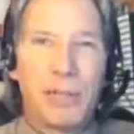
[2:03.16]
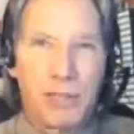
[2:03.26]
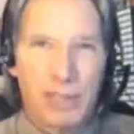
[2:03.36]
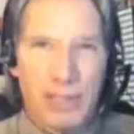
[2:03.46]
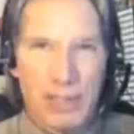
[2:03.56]

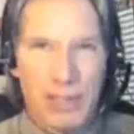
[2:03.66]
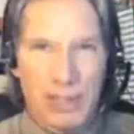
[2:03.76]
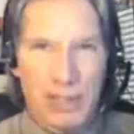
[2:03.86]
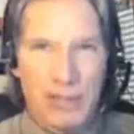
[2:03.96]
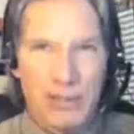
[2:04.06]
deficiency
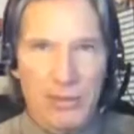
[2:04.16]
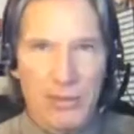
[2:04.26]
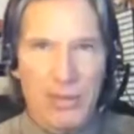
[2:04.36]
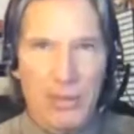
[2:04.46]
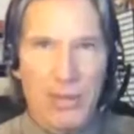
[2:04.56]
disease.
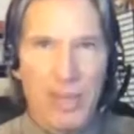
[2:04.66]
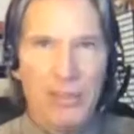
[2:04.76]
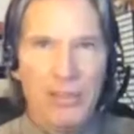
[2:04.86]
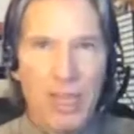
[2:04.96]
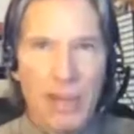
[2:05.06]

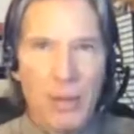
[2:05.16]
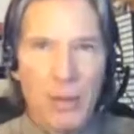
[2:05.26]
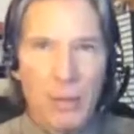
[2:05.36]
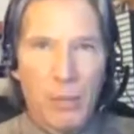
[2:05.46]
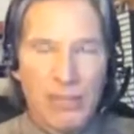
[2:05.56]
Here's
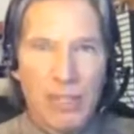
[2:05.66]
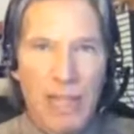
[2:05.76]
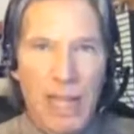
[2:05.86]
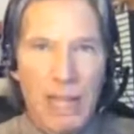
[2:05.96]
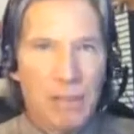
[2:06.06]
how
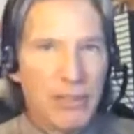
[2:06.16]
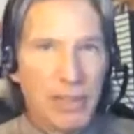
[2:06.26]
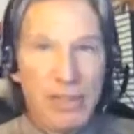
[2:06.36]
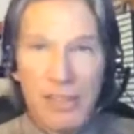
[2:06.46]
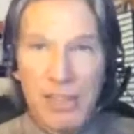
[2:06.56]
obesity
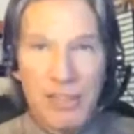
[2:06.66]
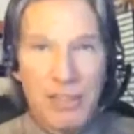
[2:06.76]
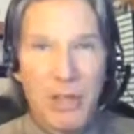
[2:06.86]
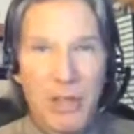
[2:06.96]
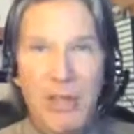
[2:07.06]
happens, and it's
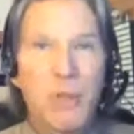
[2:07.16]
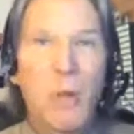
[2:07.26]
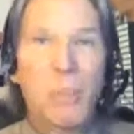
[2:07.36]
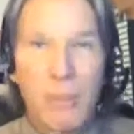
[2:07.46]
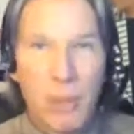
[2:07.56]
easy. Not
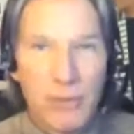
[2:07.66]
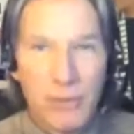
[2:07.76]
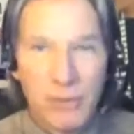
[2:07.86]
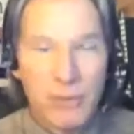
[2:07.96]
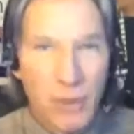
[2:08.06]
even Oprah
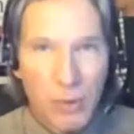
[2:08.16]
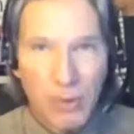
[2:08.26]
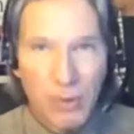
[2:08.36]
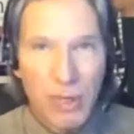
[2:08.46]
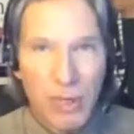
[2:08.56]
knows this,
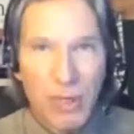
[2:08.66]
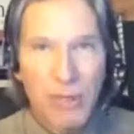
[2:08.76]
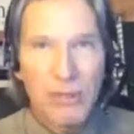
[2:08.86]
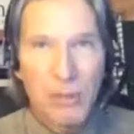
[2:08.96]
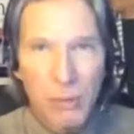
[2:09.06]
folks.
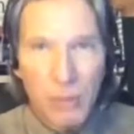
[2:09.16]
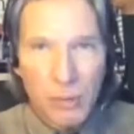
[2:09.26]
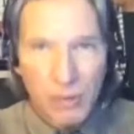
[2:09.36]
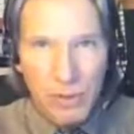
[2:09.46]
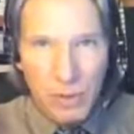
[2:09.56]

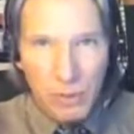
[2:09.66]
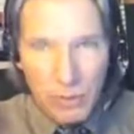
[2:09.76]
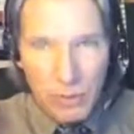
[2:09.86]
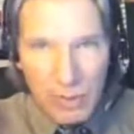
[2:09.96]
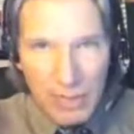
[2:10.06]
So
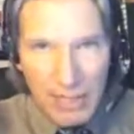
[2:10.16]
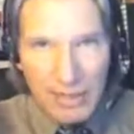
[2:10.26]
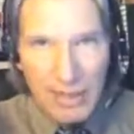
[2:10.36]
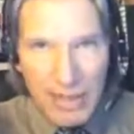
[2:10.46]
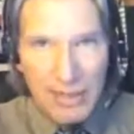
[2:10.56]
you
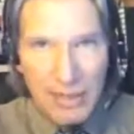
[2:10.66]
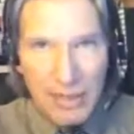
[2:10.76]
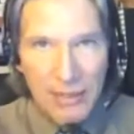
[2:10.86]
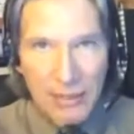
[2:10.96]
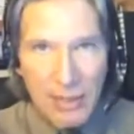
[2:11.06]
need to
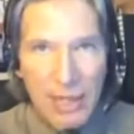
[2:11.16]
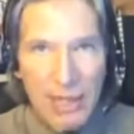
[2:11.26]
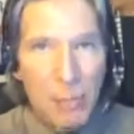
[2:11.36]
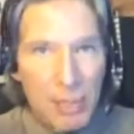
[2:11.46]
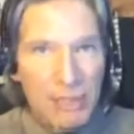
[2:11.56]
get this,
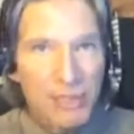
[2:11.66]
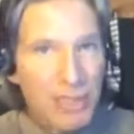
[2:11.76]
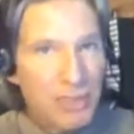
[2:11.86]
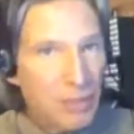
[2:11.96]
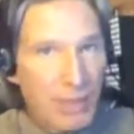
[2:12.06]
right?
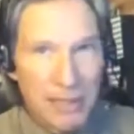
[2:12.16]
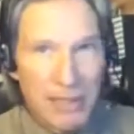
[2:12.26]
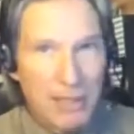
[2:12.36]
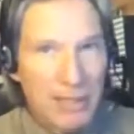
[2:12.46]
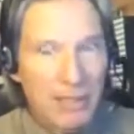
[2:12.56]
Obesity is a
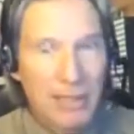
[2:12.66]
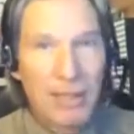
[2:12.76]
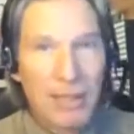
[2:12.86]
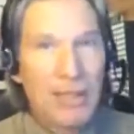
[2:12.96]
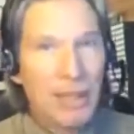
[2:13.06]
big deal
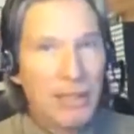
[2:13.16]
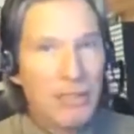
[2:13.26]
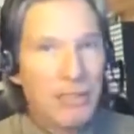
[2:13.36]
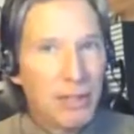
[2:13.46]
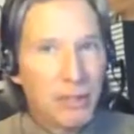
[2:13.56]
in
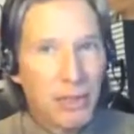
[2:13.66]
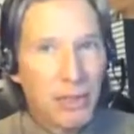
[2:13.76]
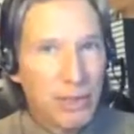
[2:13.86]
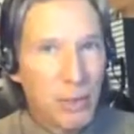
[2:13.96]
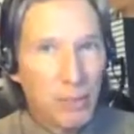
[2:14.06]
this
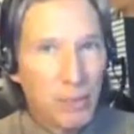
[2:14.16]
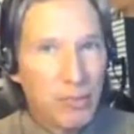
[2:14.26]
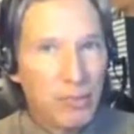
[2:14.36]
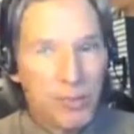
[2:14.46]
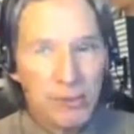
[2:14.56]
country, no
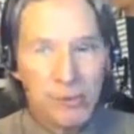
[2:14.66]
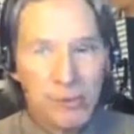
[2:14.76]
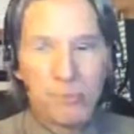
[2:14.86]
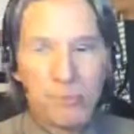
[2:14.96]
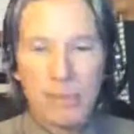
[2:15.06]
pun
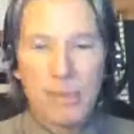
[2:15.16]
intended.